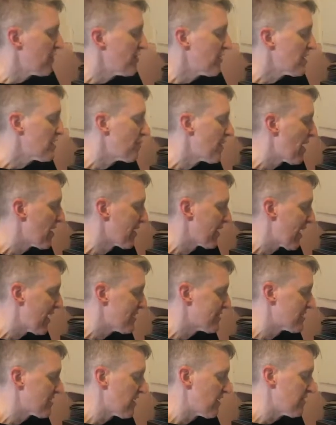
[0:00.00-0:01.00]
great thing about a
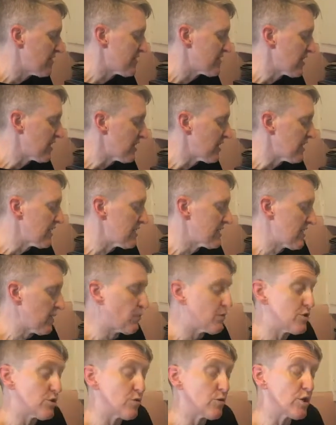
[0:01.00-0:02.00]
cast iron skillet is that
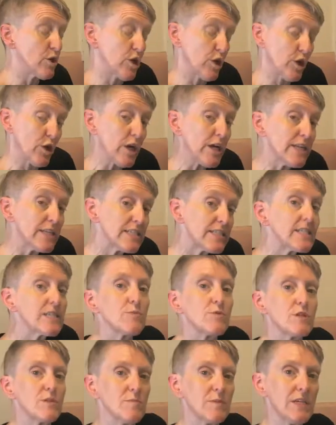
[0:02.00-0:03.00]
once you cure it,
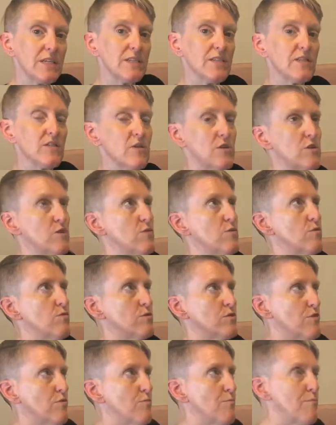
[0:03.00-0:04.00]
which means you
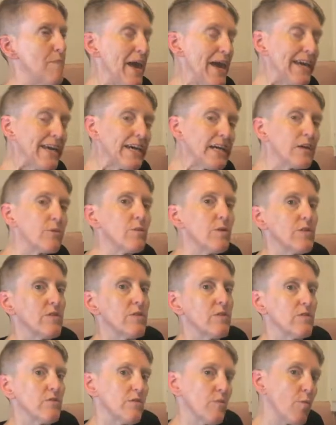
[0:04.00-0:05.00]
sort of bake it with
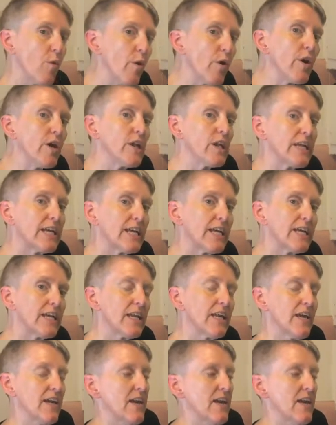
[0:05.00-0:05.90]
some oil in it,